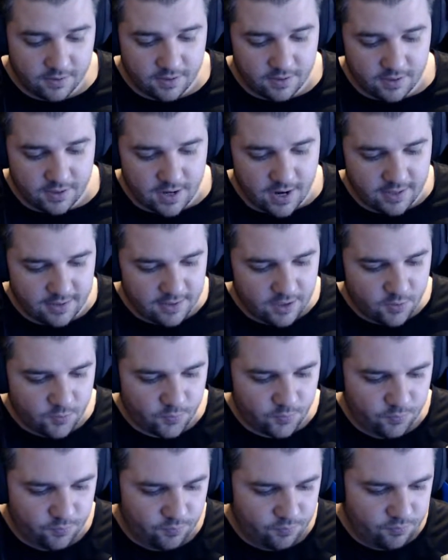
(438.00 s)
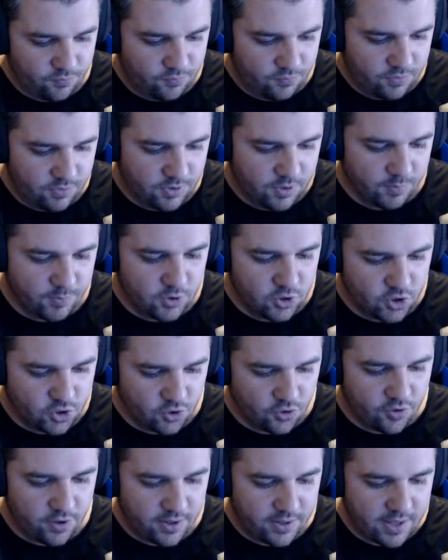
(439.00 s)
I think the
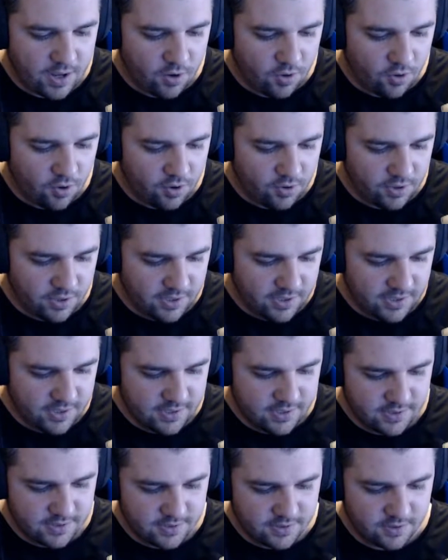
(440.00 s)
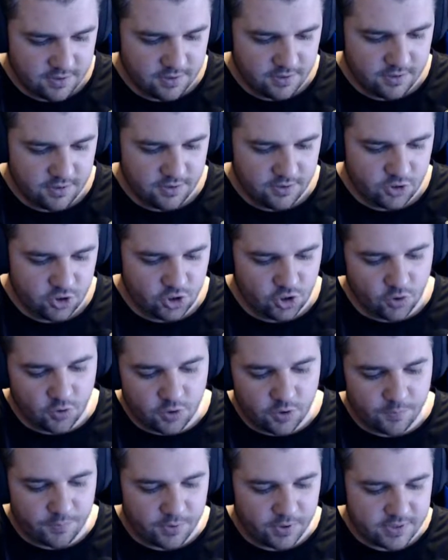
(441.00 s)
majority of that haul is the Joker
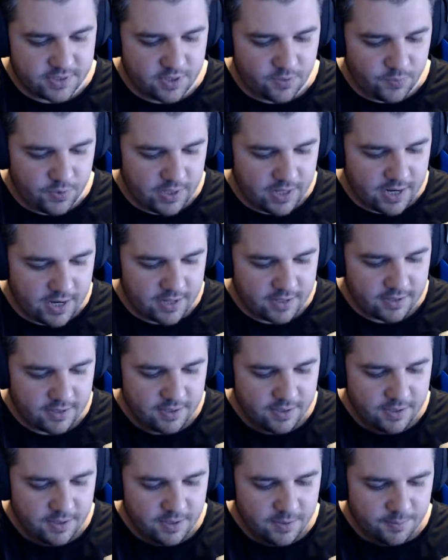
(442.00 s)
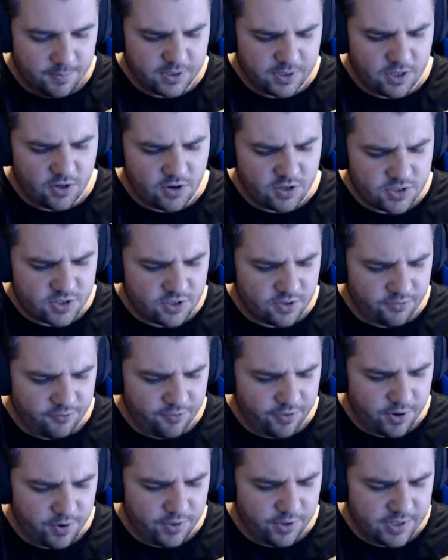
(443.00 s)
books that we got, but there are some
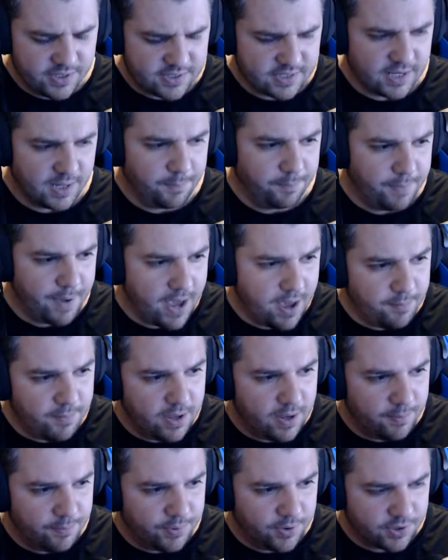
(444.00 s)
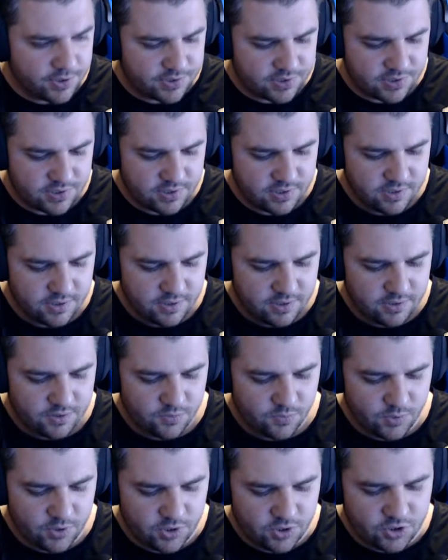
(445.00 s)
various like Batman books,
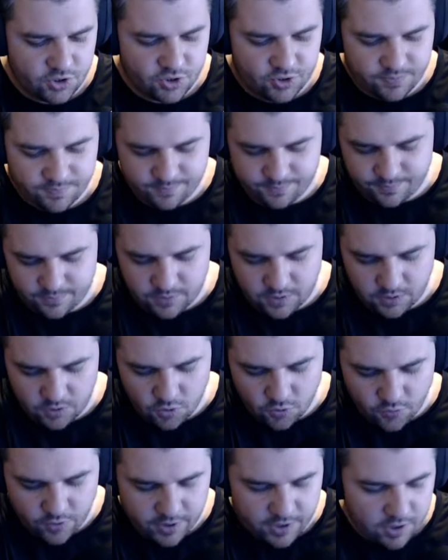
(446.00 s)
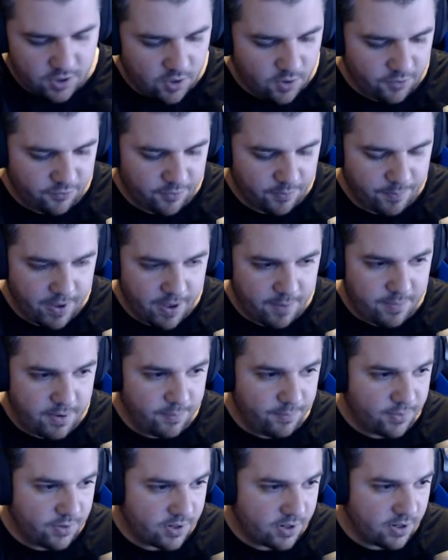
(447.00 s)
which you already know, if a Batman
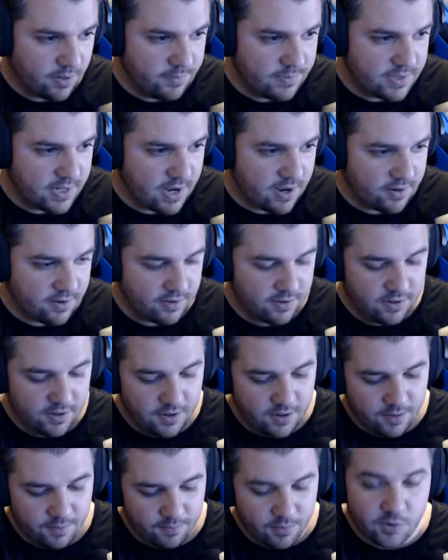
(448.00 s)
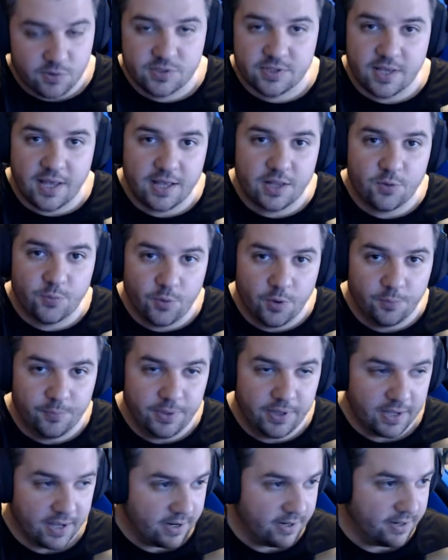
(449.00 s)
book comes out, most likely we'll be
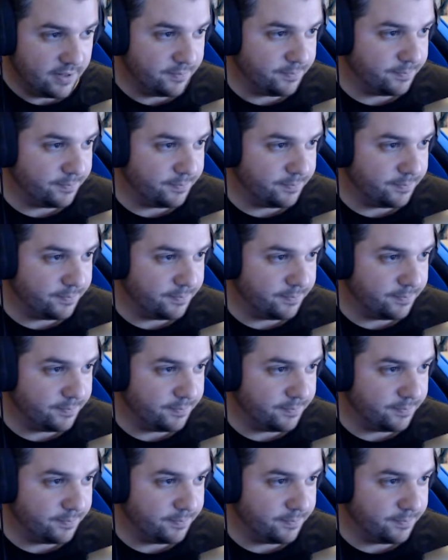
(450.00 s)
getting it.